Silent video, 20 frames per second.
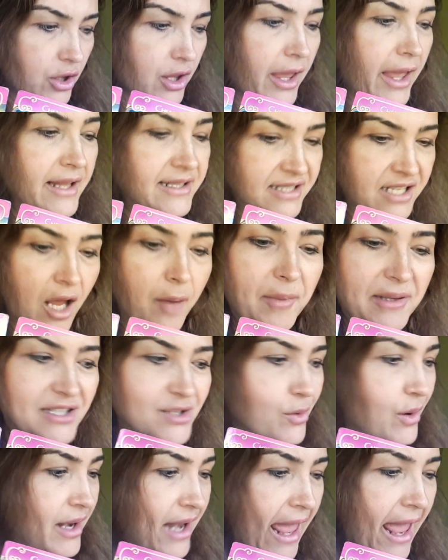it's coming
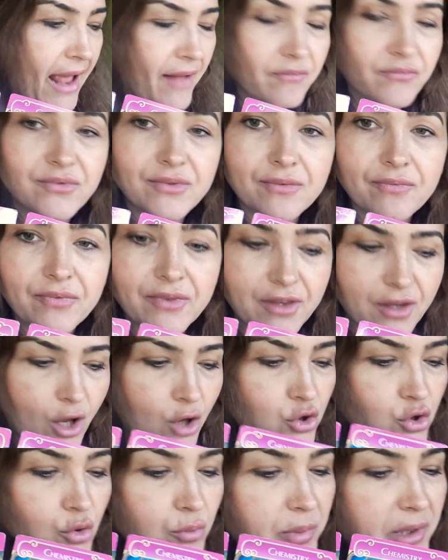to an end. A
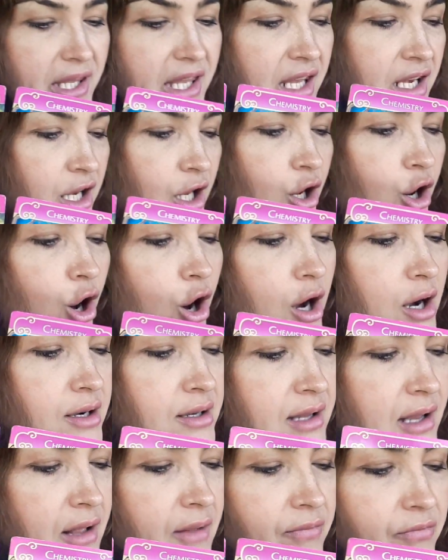new beginning card,
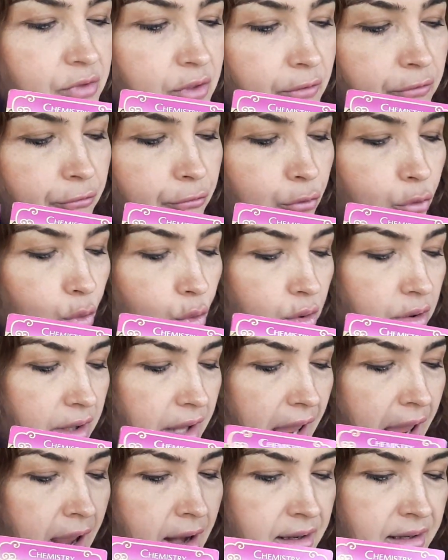the full
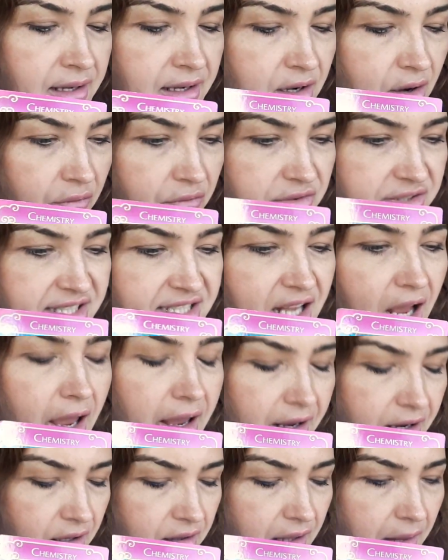ending of a
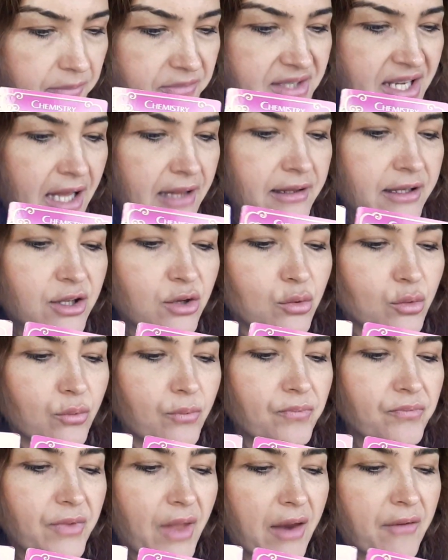cycle. I'm telling you,
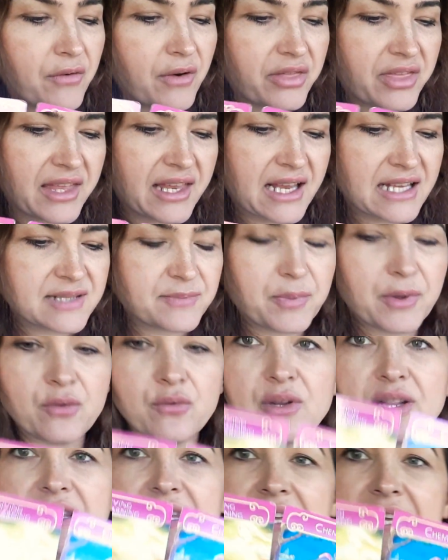everything has been
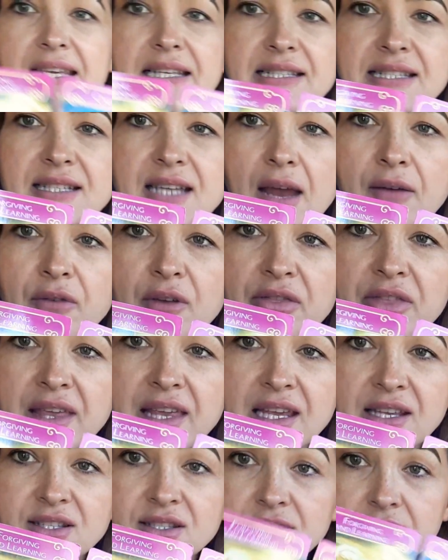released. Everything
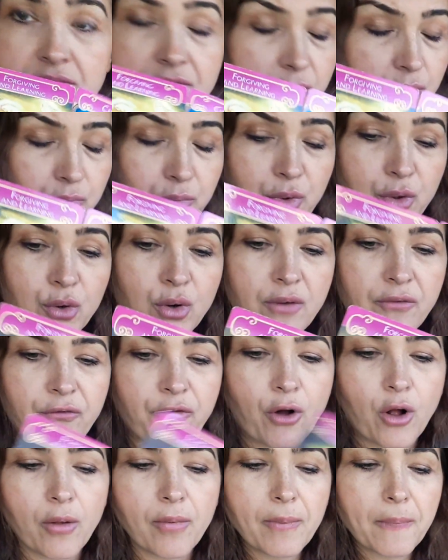is
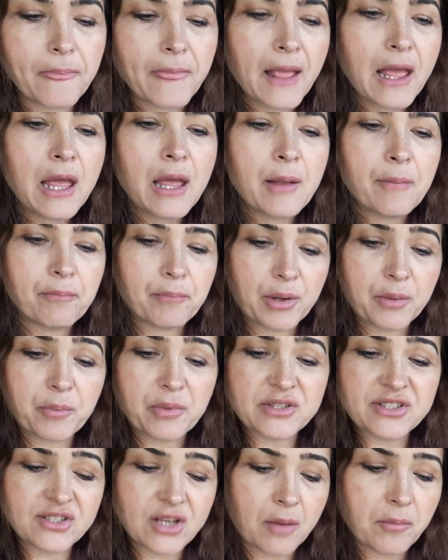beautiful. But for
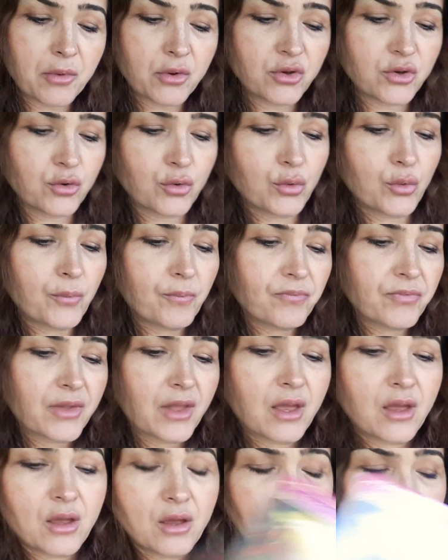some of you,
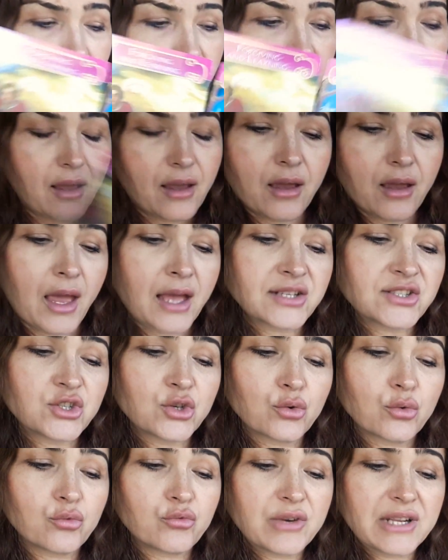as
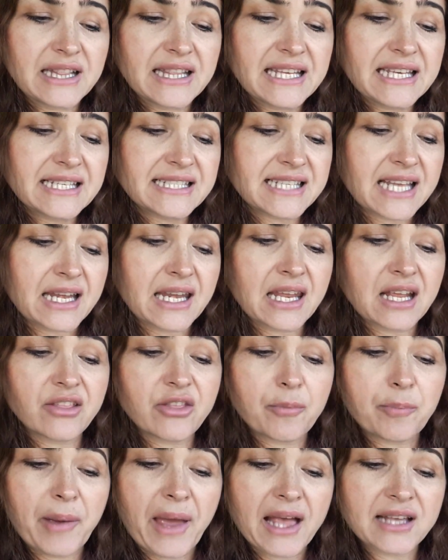you release and heal
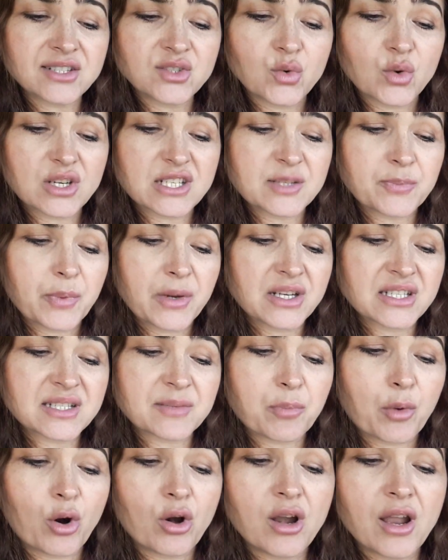the past, you
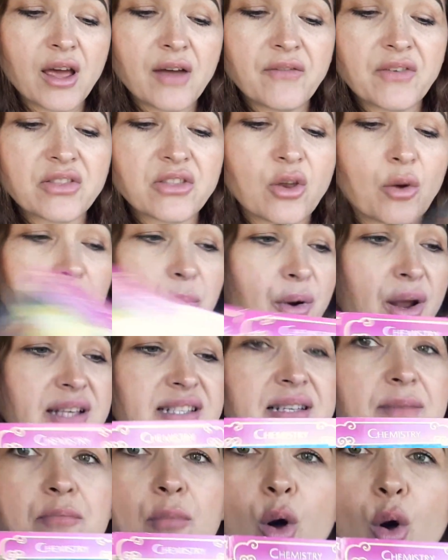experience more love in your
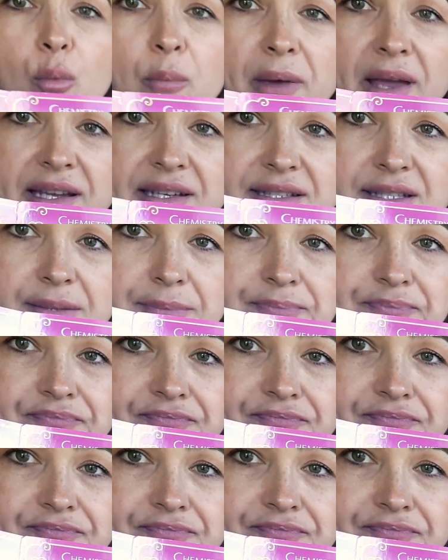present moment.